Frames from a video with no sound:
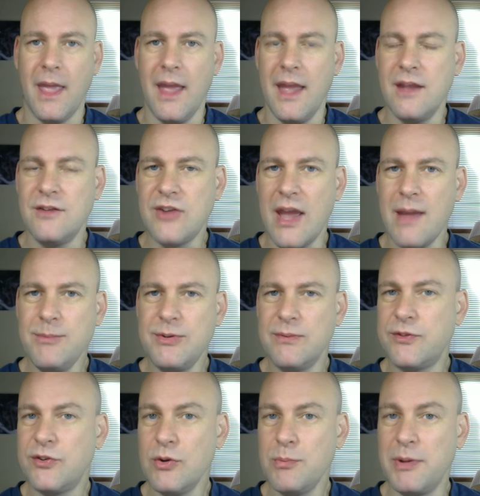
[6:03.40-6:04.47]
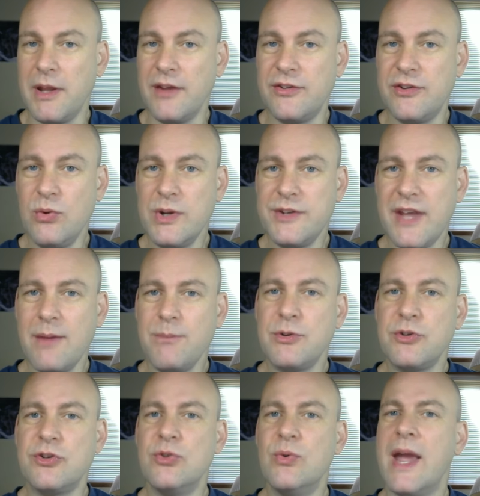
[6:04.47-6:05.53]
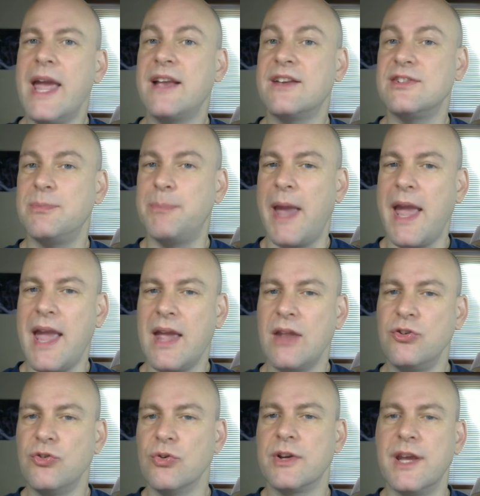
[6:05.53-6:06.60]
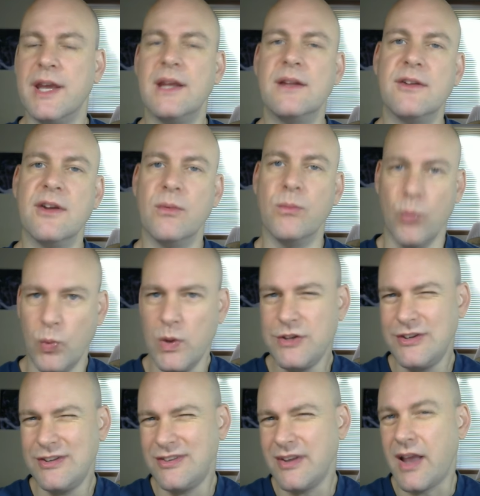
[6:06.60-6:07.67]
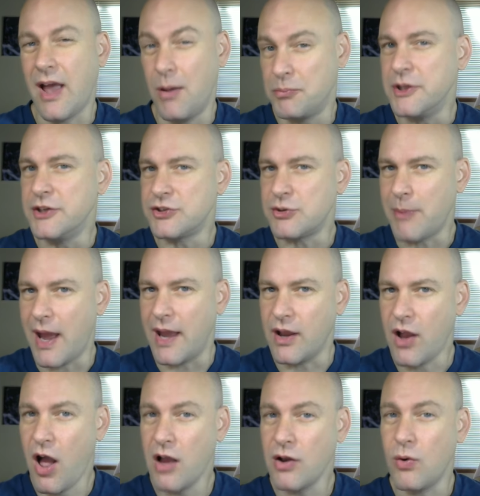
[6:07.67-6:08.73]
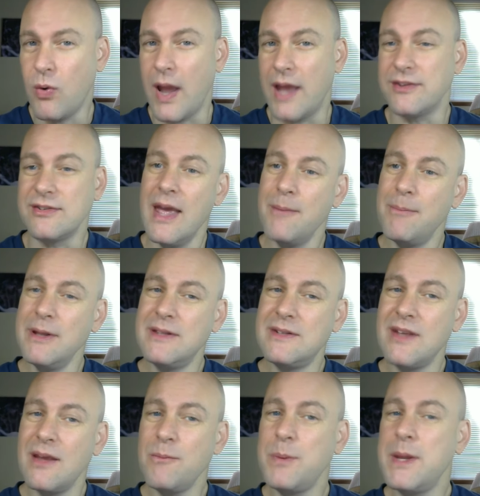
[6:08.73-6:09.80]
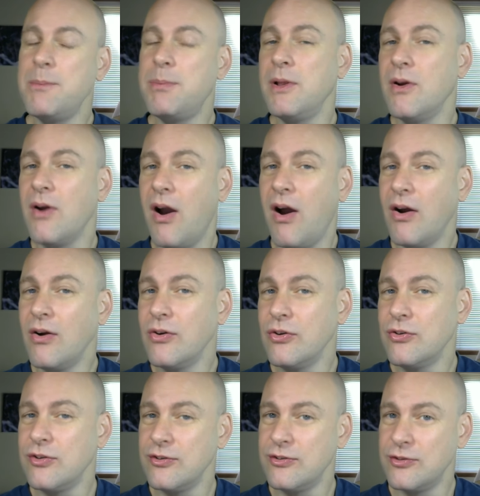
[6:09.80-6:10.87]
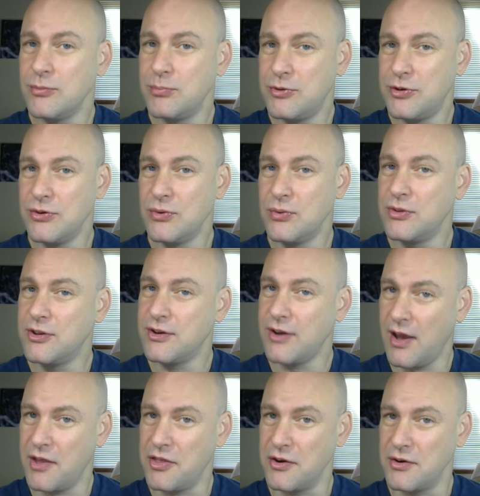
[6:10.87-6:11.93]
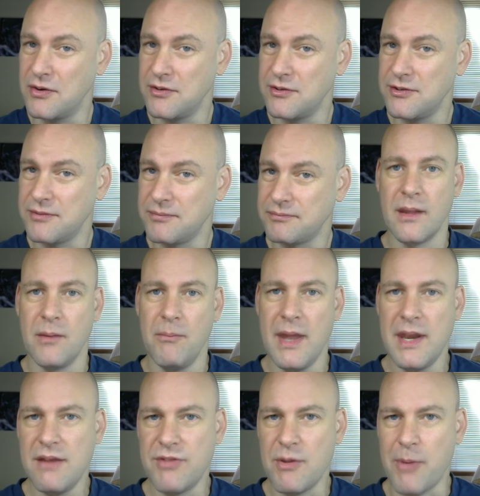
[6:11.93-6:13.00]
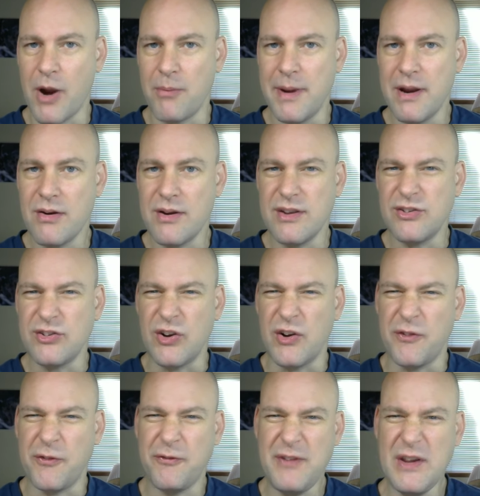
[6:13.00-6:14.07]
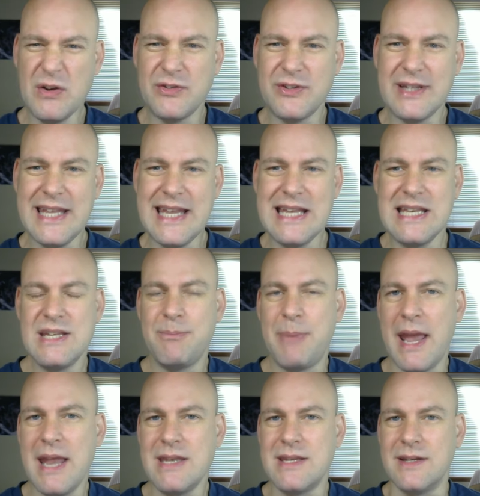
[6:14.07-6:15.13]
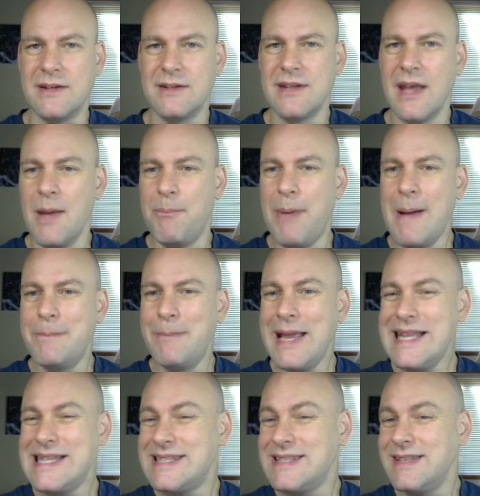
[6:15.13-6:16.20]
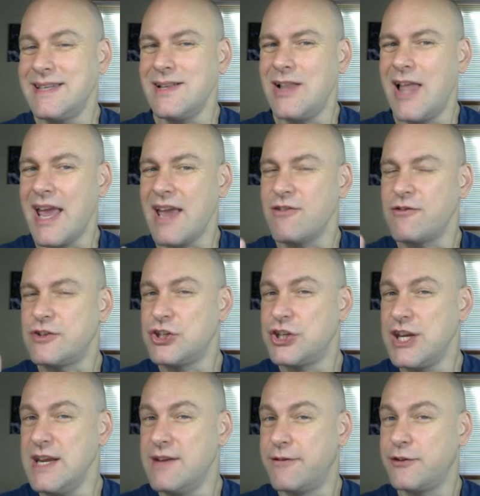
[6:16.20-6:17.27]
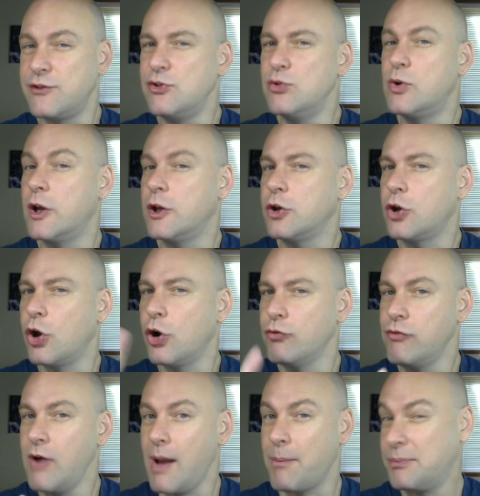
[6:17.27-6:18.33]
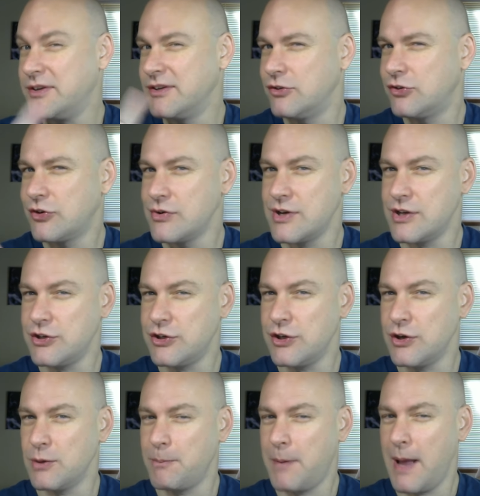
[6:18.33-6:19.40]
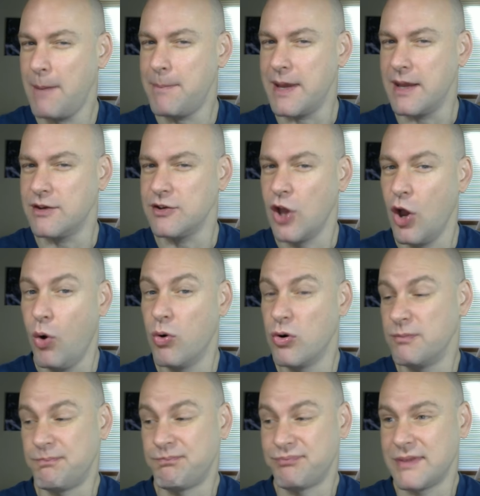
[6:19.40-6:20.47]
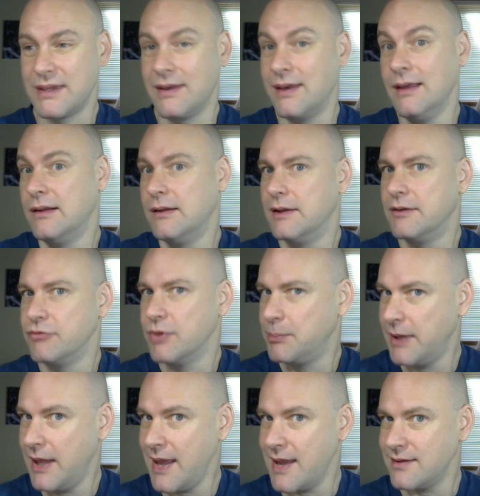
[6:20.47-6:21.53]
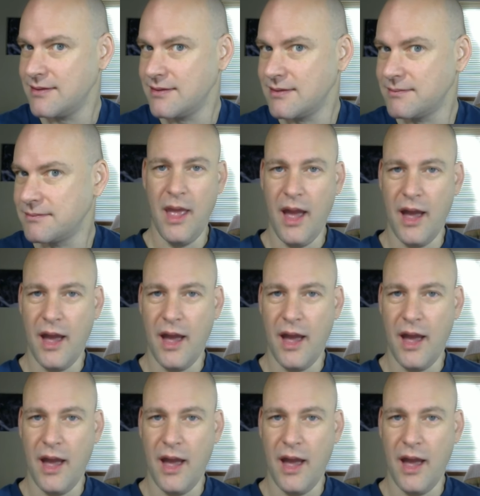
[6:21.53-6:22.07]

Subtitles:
In times of surplus, you attempt to expand your kingdom, which is accomplished by conquest, but some people are harder to subdue than others. Many of the barbarians are fiercely independent, but might still have chiefs you can corrupt and turn into your puppet, or kill and replace.